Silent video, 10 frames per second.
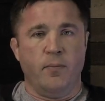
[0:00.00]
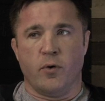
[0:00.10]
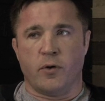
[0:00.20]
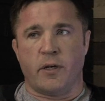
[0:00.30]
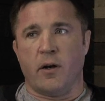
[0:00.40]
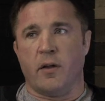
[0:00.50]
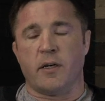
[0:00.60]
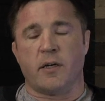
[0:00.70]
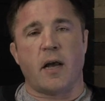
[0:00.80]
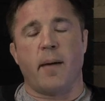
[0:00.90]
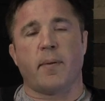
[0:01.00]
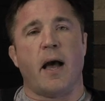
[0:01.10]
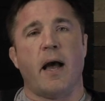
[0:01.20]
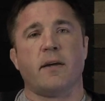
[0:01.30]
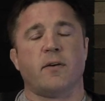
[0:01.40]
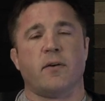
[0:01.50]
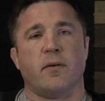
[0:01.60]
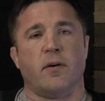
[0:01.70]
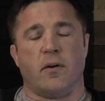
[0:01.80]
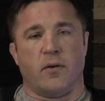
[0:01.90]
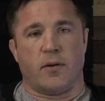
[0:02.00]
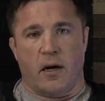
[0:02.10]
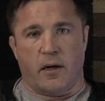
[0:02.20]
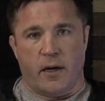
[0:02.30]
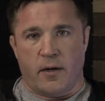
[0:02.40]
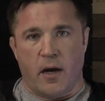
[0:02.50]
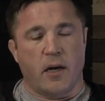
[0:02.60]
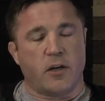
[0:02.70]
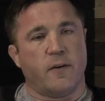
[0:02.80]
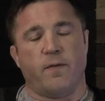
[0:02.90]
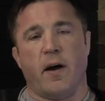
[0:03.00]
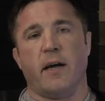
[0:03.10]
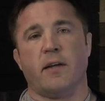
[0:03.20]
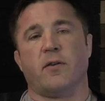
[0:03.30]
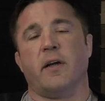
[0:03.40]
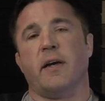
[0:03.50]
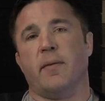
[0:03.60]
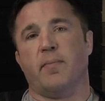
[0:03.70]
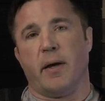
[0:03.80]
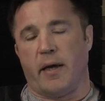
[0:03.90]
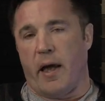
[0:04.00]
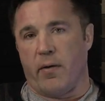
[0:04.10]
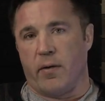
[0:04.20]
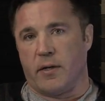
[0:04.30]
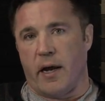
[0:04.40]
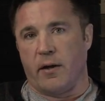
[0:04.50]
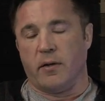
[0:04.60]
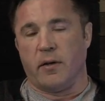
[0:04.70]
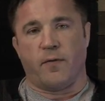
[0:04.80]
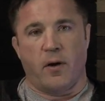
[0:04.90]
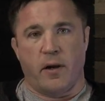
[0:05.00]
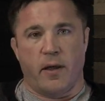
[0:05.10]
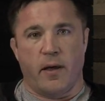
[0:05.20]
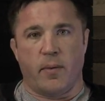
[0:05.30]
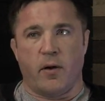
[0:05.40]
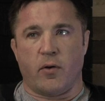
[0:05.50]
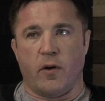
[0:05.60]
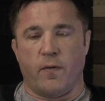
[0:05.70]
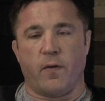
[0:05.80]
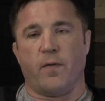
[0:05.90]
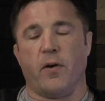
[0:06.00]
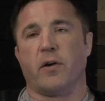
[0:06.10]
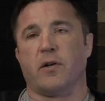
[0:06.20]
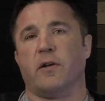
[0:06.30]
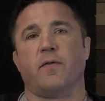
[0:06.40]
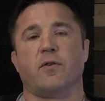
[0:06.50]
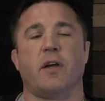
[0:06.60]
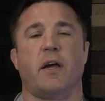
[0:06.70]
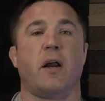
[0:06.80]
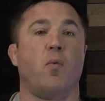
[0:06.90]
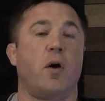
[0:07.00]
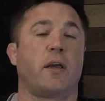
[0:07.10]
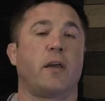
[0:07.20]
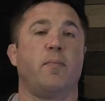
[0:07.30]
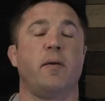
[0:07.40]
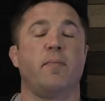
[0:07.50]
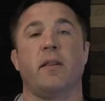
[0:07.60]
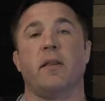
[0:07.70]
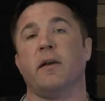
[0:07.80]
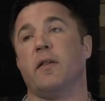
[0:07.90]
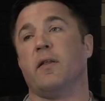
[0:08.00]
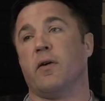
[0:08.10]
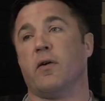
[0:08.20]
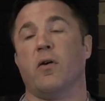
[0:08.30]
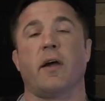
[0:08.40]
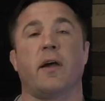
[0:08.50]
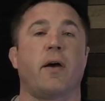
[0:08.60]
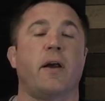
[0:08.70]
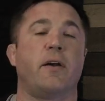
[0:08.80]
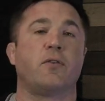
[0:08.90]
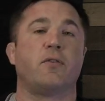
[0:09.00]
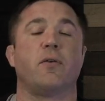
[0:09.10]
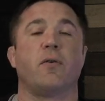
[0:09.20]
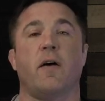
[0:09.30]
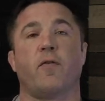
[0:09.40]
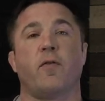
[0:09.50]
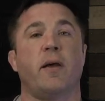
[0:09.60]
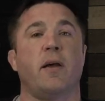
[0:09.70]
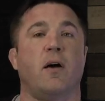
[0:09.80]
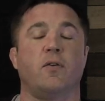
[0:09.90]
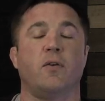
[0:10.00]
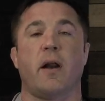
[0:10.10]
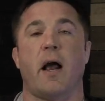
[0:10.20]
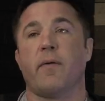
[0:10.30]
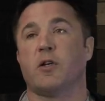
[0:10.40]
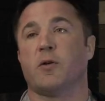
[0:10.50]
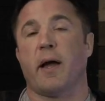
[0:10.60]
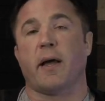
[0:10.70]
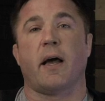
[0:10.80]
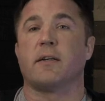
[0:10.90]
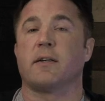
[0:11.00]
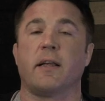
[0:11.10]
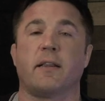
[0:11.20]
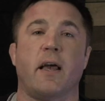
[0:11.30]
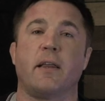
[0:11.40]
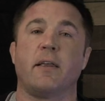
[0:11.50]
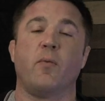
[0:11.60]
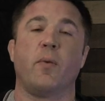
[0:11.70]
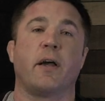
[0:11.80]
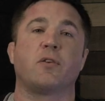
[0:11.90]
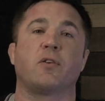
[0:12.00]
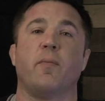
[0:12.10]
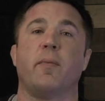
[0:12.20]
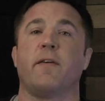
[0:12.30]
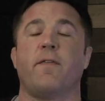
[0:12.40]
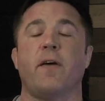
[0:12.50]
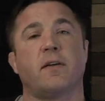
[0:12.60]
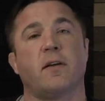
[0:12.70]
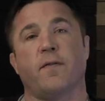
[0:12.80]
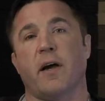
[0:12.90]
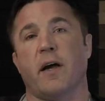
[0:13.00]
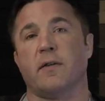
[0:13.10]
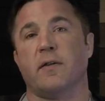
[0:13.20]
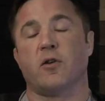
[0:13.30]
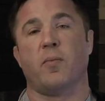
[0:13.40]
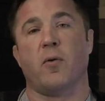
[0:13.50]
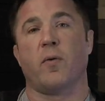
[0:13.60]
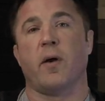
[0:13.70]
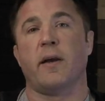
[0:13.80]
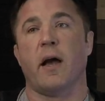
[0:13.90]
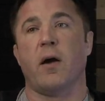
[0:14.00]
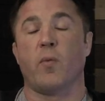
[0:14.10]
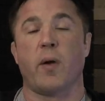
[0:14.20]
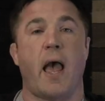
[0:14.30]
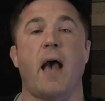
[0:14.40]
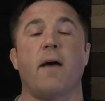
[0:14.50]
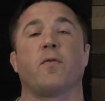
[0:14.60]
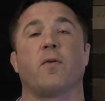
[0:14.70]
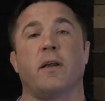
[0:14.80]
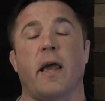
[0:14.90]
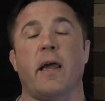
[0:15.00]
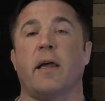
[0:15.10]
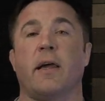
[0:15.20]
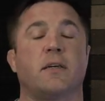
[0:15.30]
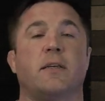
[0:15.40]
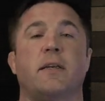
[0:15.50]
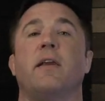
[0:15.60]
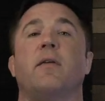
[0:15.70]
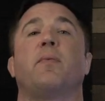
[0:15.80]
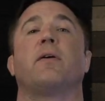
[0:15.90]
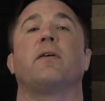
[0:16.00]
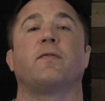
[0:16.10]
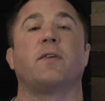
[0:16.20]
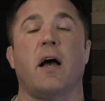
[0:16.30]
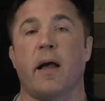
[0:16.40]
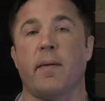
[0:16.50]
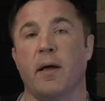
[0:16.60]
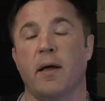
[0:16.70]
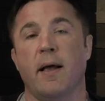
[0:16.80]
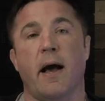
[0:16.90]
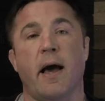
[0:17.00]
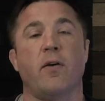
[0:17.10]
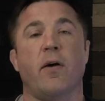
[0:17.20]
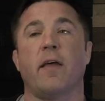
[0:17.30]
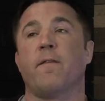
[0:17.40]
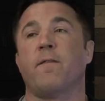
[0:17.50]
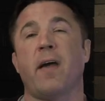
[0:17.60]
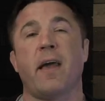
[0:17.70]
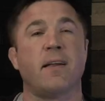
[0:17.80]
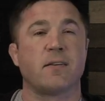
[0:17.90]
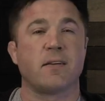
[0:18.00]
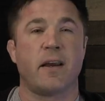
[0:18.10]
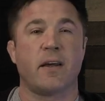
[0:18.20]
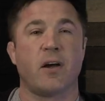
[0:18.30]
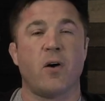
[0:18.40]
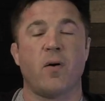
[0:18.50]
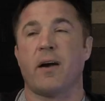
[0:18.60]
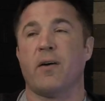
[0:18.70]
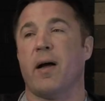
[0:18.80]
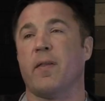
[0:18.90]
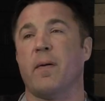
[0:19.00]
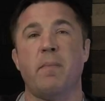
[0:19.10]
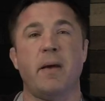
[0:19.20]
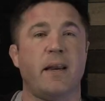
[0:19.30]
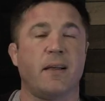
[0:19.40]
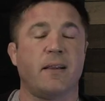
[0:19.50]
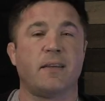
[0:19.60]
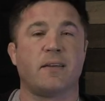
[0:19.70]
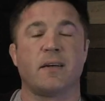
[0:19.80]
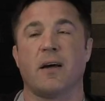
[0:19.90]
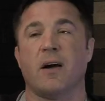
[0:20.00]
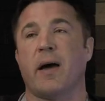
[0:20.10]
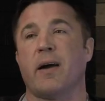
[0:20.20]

We're seeing all these top guys that are ducking and dodging fights, or they need big carrots dangled in front of them. Good for Ferguson for saying, I want to compete by the end of the year. Okay, great. Here's who you're offering me. I'll do it. I respect guys like that. We got so many fake tough guys in the sport right now, and we have for a extended period of time. I don't know how the fans let it go. I don't know how the media lets it go.